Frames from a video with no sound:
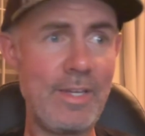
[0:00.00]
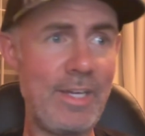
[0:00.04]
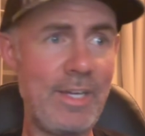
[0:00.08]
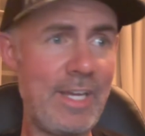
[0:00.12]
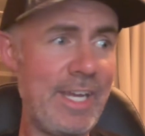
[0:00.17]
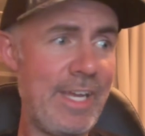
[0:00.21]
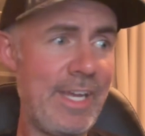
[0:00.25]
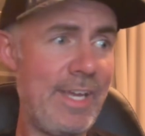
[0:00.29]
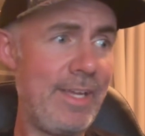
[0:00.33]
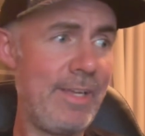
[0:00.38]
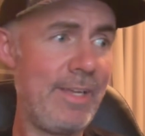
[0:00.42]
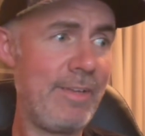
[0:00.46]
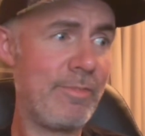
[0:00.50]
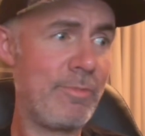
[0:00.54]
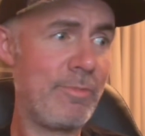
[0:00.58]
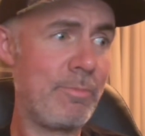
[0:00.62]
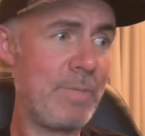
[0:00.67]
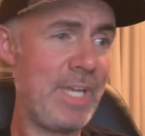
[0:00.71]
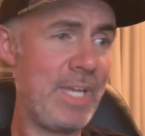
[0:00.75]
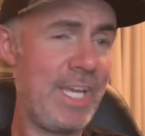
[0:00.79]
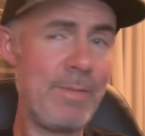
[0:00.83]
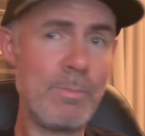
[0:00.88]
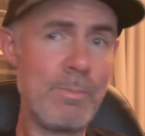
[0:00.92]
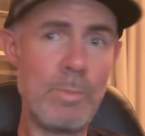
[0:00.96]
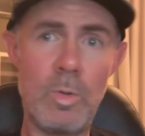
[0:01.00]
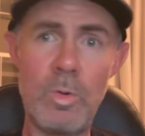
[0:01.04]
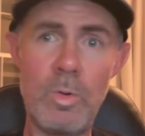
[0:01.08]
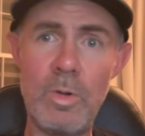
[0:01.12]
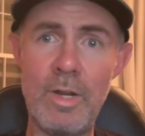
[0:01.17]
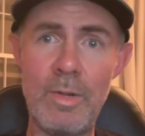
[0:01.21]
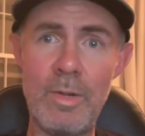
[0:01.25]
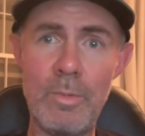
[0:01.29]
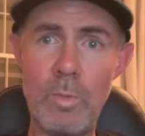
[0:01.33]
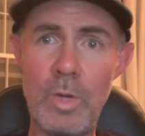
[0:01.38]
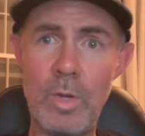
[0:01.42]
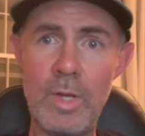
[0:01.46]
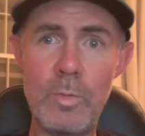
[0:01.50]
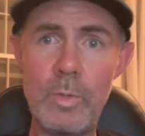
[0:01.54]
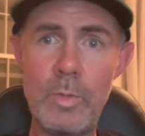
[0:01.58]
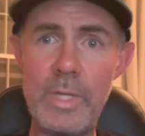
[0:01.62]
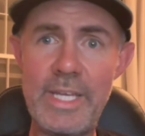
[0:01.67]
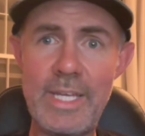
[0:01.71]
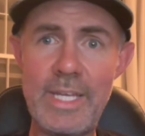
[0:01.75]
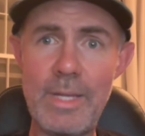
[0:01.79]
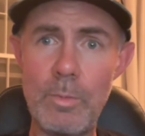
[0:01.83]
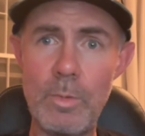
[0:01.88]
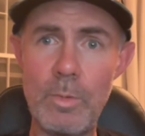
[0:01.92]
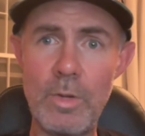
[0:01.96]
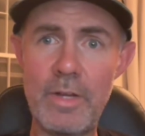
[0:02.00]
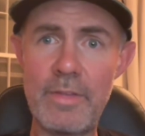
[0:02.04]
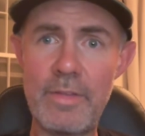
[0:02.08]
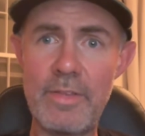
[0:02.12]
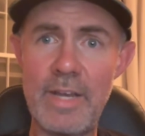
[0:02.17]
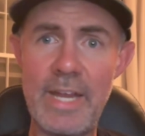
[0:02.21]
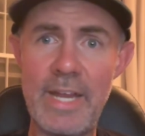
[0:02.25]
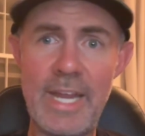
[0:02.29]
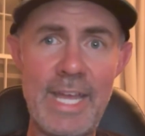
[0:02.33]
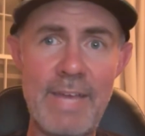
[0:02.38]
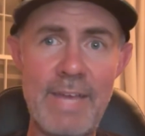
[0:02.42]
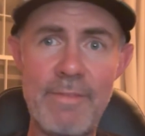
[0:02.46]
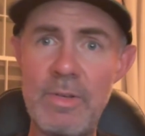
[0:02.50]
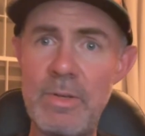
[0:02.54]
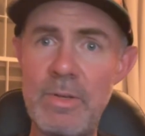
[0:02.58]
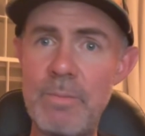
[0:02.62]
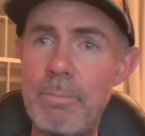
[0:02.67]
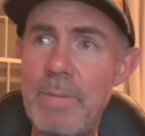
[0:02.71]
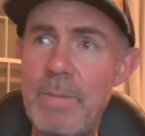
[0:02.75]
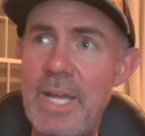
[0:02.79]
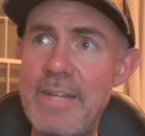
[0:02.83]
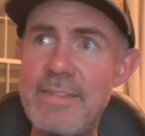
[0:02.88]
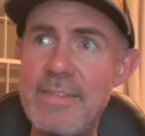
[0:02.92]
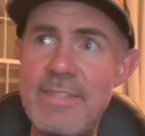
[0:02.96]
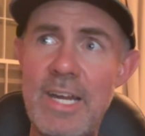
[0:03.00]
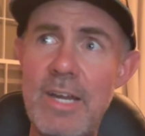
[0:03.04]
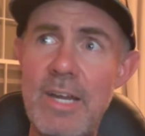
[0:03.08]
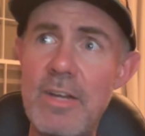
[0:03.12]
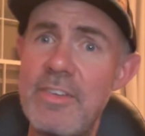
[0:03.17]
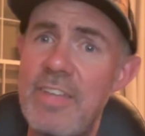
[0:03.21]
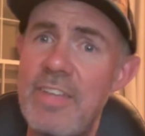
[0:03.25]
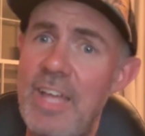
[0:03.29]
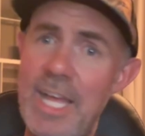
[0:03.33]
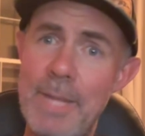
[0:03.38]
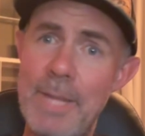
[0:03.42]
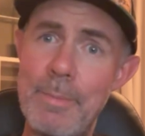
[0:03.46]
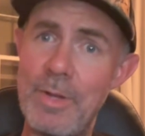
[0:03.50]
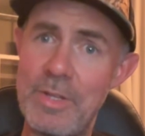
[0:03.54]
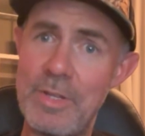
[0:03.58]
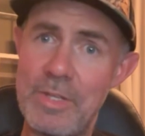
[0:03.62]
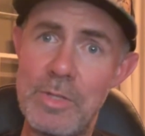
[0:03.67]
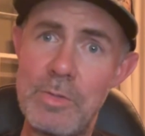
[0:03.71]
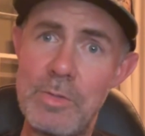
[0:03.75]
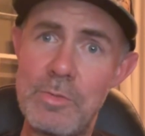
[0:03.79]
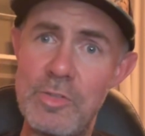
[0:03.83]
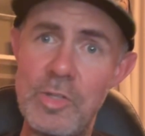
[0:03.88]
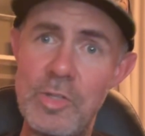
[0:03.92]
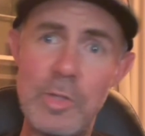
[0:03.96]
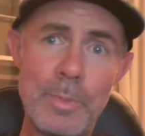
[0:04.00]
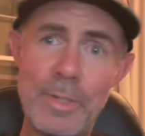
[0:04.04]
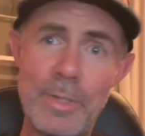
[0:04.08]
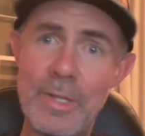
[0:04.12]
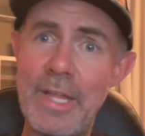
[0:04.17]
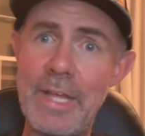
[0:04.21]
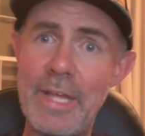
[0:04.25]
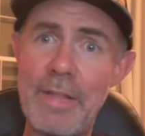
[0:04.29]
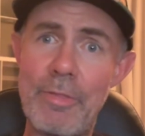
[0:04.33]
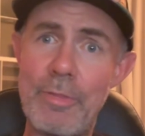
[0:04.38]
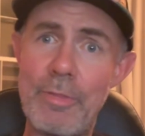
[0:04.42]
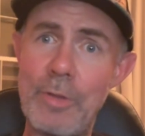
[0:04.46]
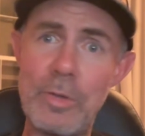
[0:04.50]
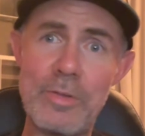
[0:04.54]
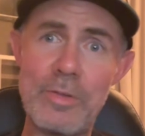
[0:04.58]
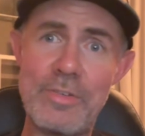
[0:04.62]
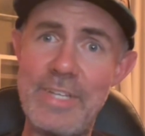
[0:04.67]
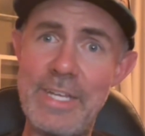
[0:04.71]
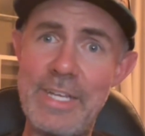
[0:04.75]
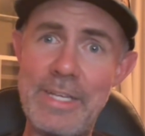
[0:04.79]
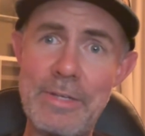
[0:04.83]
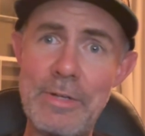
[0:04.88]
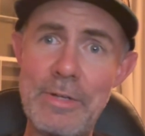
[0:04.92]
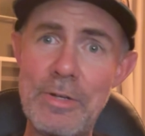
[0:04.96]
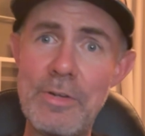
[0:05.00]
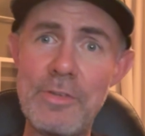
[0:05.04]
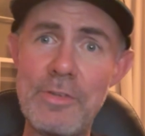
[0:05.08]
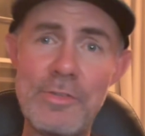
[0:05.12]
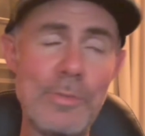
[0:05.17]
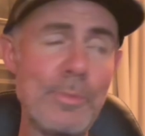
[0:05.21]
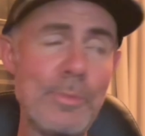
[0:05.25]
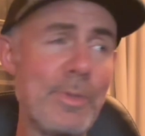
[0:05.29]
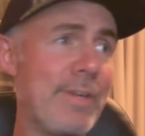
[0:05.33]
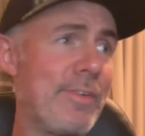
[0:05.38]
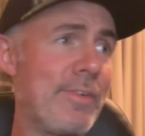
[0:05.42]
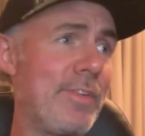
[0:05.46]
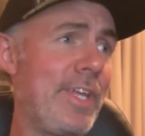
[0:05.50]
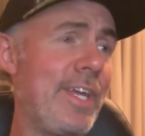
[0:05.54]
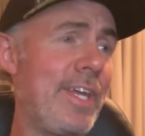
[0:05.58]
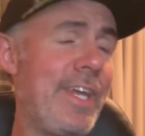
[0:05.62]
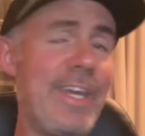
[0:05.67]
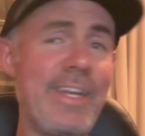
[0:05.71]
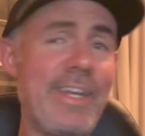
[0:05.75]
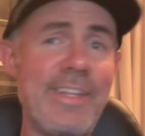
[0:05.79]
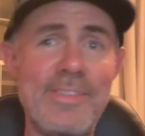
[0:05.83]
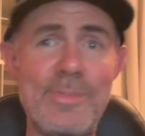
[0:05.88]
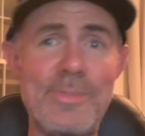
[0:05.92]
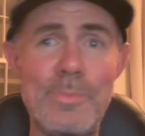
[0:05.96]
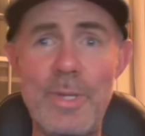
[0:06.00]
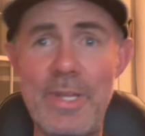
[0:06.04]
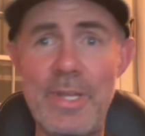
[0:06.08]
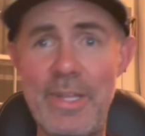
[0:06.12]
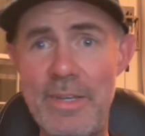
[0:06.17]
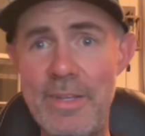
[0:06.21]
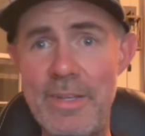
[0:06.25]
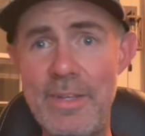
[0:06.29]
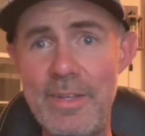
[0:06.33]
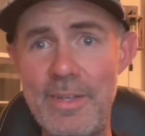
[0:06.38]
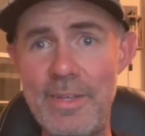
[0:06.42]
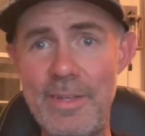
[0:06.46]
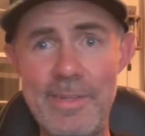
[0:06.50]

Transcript: I've made more in 1 week at work than I have in my entire time on YouTube in like 13 years or whatever the heck it's been.